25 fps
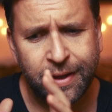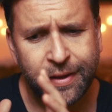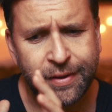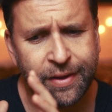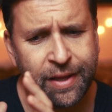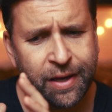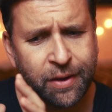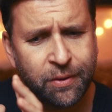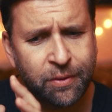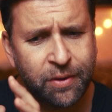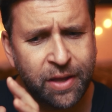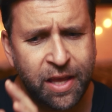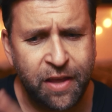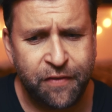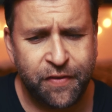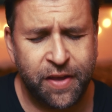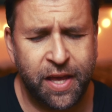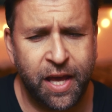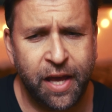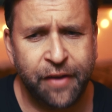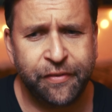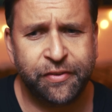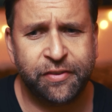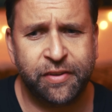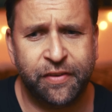Now
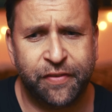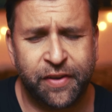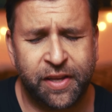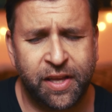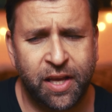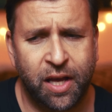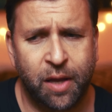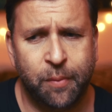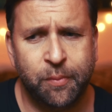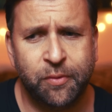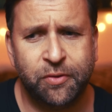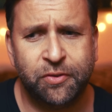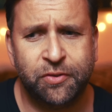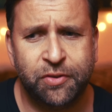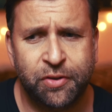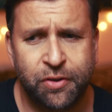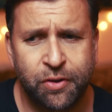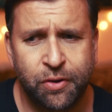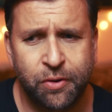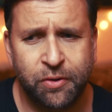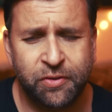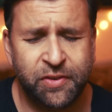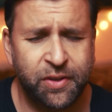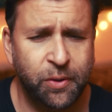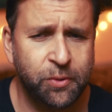EVFs, if it comes
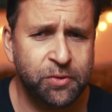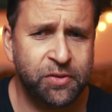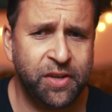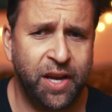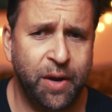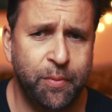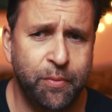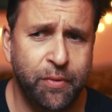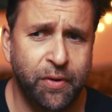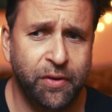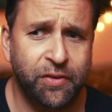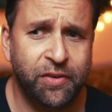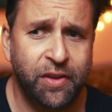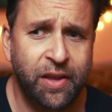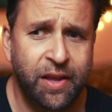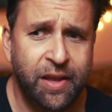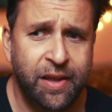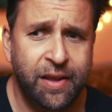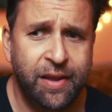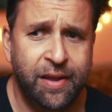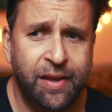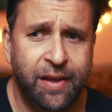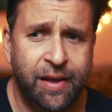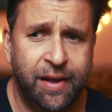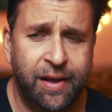to stills cameras,
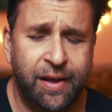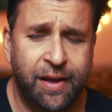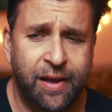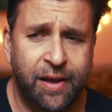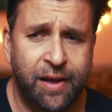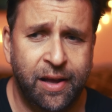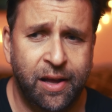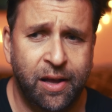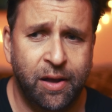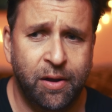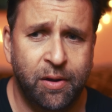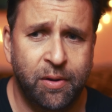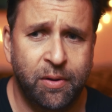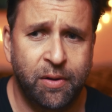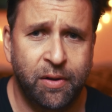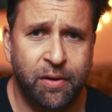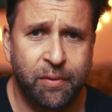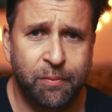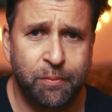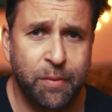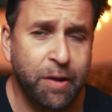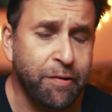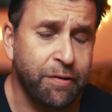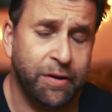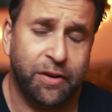
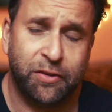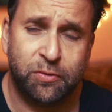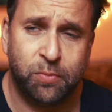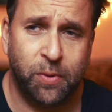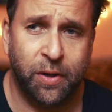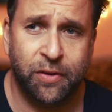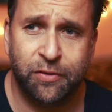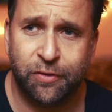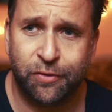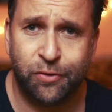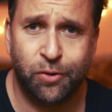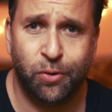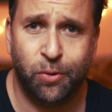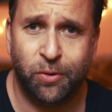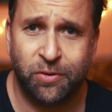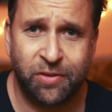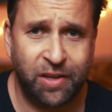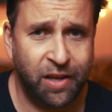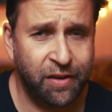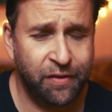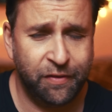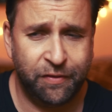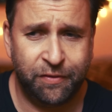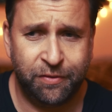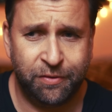mirrorless ones of course
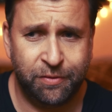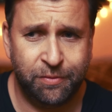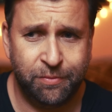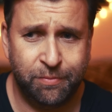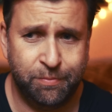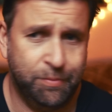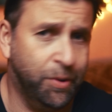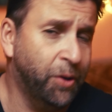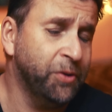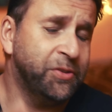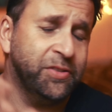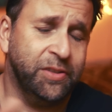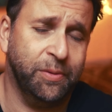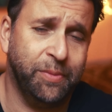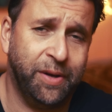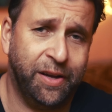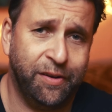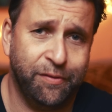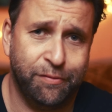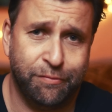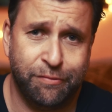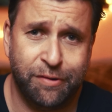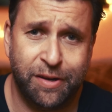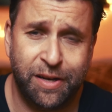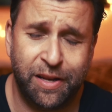most of them
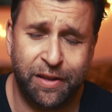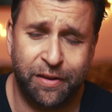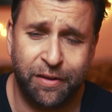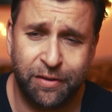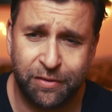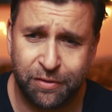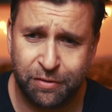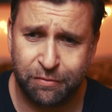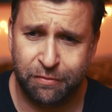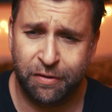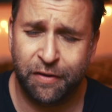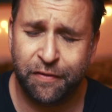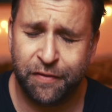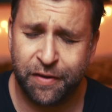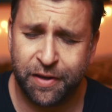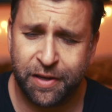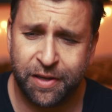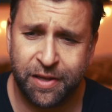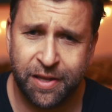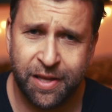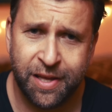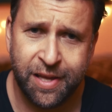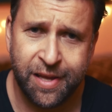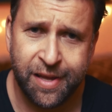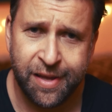have really
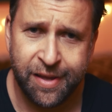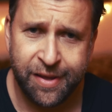terrific